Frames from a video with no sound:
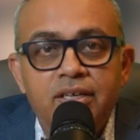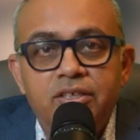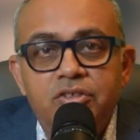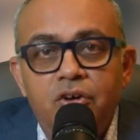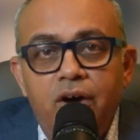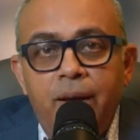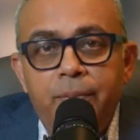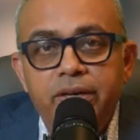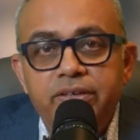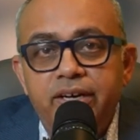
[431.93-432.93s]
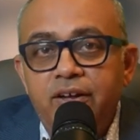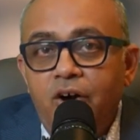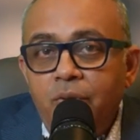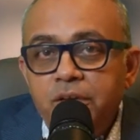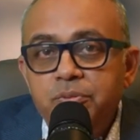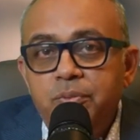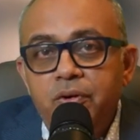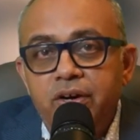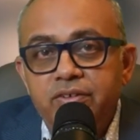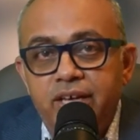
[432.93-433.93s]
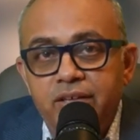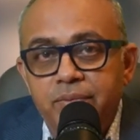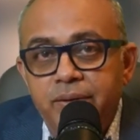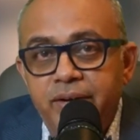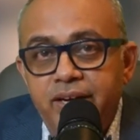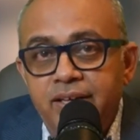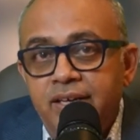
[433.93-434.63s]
So appreciate how much progress has been made.